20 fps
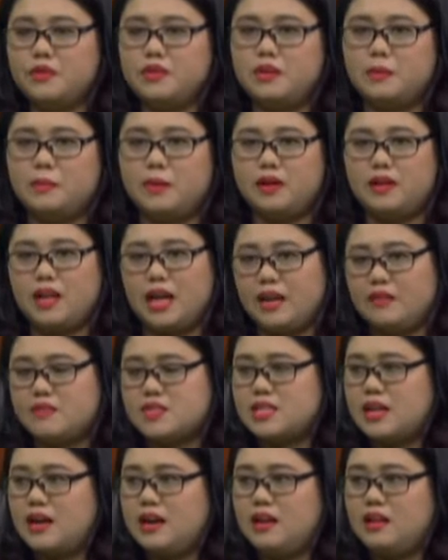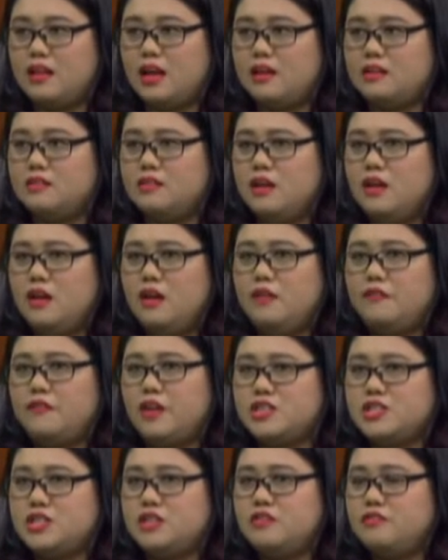about lifestyle, and
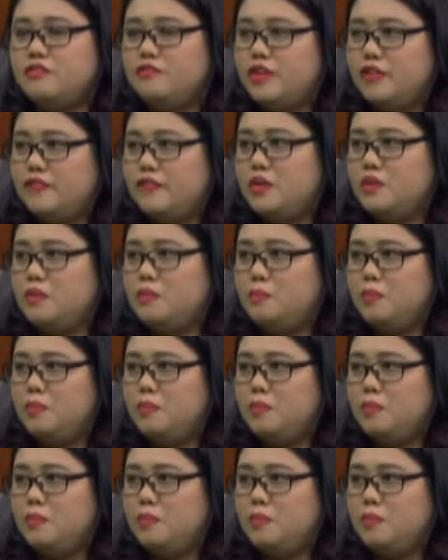fashion review